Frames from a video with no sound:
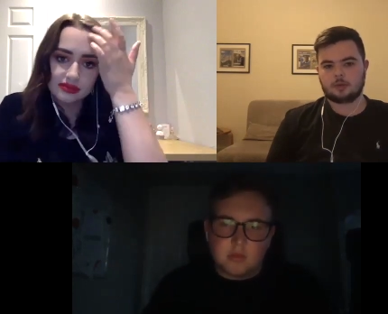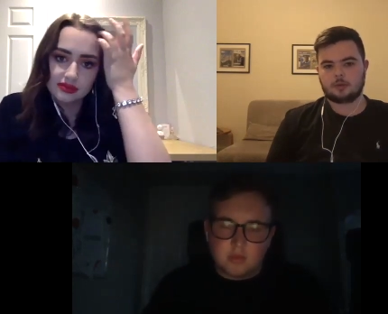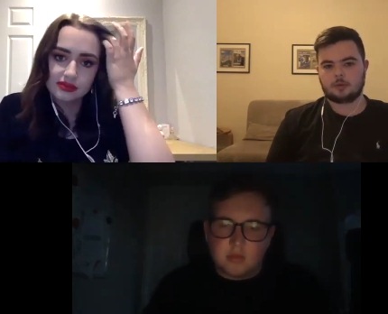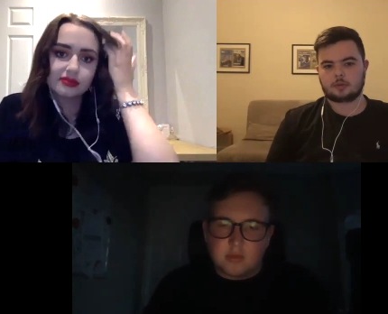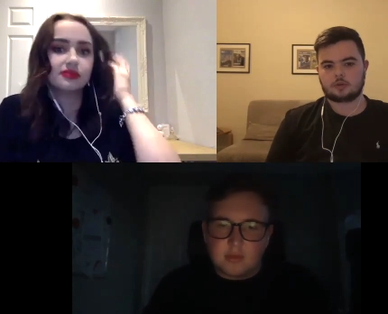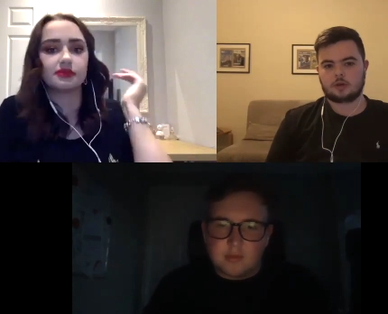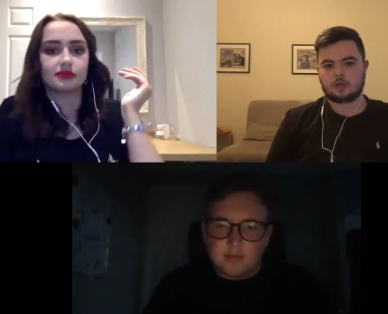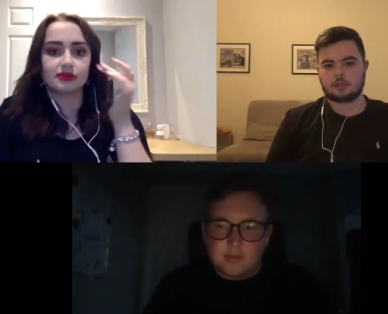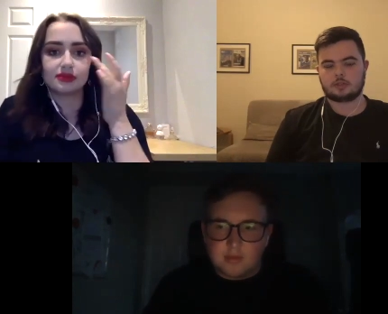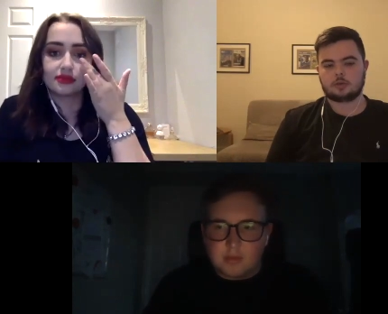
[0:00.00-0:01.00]
Speaker 1: We were
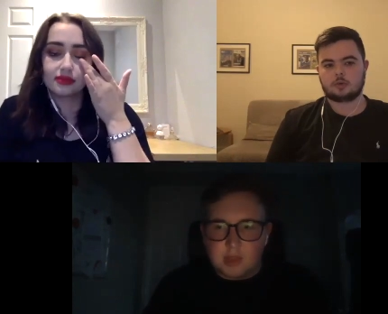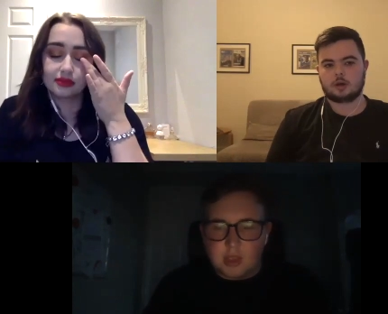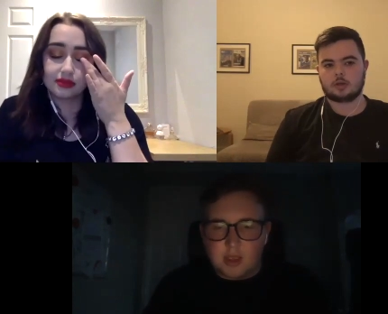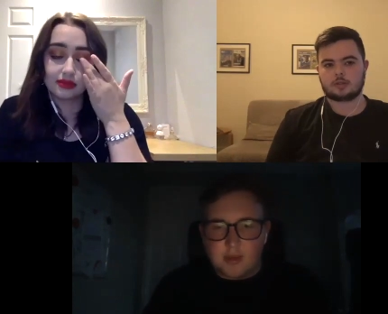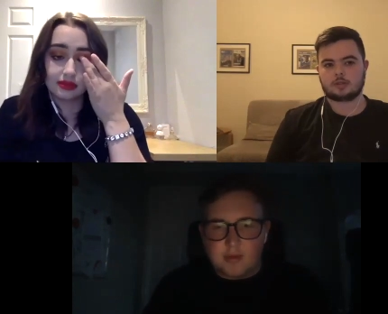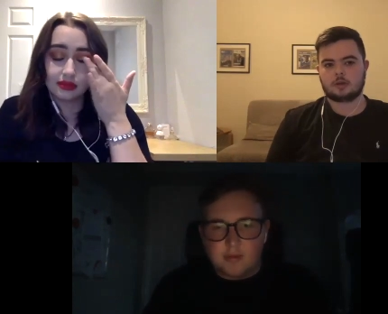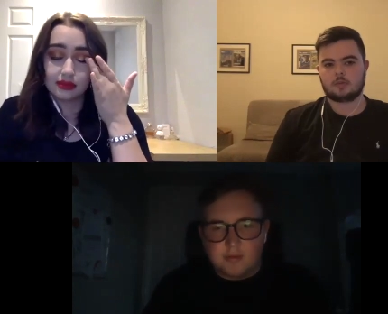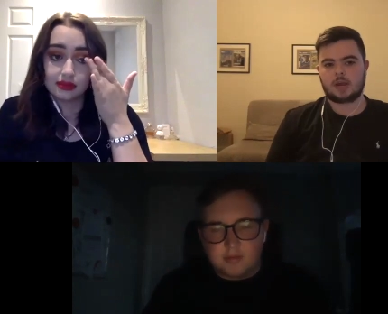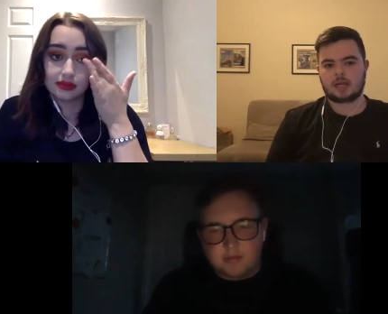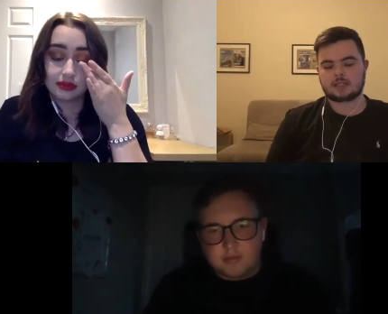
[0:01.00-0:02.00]
trying too hard to go
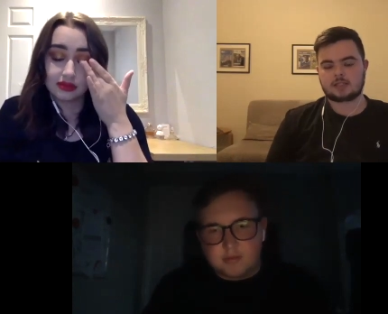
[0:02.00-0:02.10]
batter